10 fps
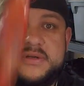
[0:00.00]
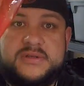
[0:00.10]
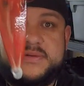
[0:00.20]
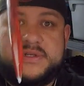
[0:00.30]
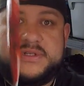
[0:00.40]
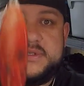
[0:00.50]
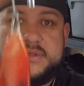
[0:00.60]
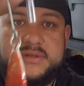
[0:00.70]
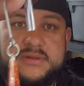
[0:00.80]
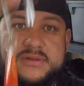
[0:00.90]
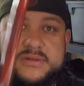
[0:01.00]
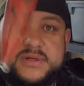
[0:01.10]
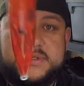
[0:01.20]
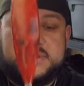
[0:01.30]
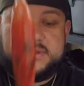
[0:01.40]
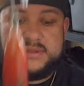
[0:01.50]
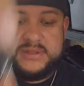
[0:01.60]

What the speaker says: Twitch, twitch.